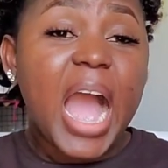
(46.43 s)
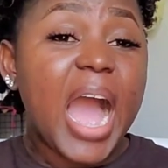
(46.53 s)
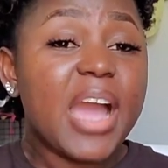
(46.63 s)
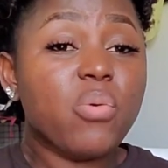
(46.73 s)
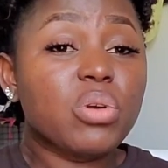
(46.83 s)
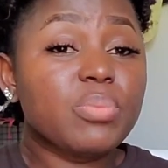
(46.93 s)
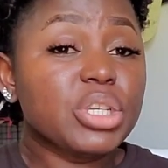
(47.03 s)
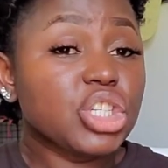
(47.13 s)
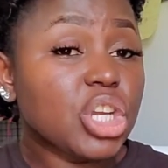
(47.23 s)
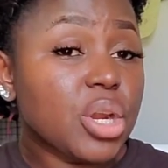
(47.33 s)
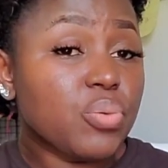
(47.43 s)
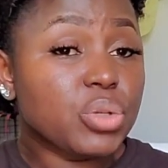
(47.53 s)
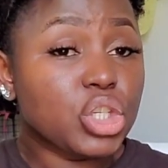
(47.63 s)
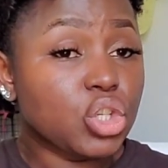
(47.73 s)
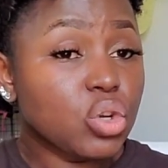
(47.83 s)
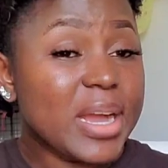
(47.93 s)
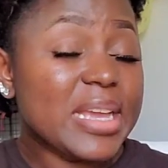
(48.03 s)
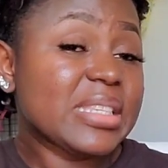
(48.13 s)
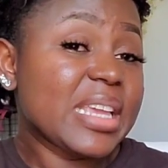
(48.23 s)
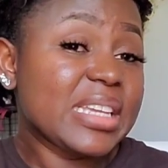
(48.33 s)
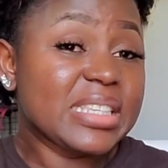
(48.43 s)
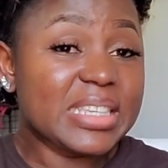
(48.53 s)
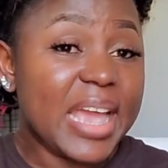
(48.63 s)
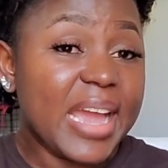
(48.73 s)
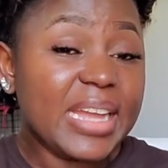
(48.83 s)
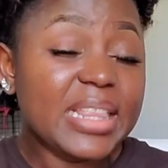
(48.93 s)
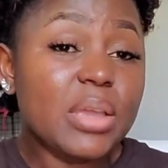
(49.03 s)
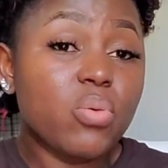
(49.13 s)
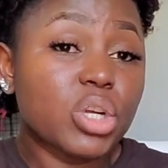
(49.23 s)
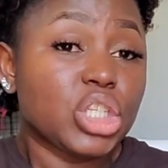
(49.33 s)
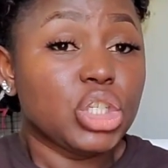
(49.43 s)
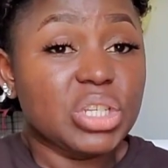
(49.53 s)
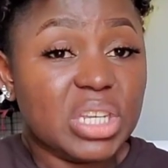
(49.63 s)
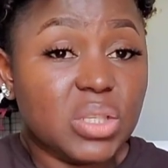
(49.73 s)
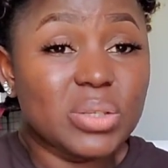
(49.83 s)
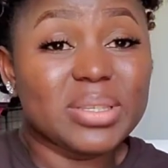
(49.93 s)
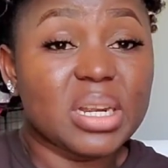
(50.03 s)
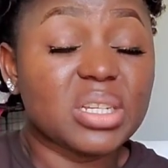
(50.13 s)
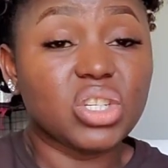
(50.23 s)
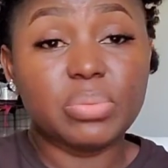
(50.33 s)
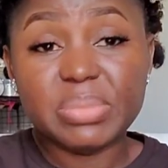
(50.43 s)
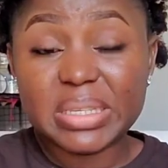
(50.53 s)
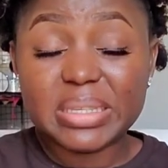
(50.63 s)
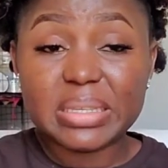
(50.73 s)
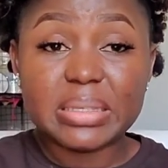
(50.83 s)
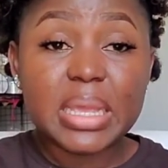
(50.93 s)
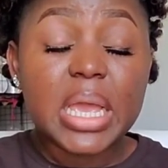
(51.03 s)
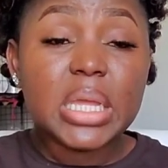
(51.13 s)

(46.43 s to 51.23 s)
I will be sharing with you guys exactly what you need to start your business.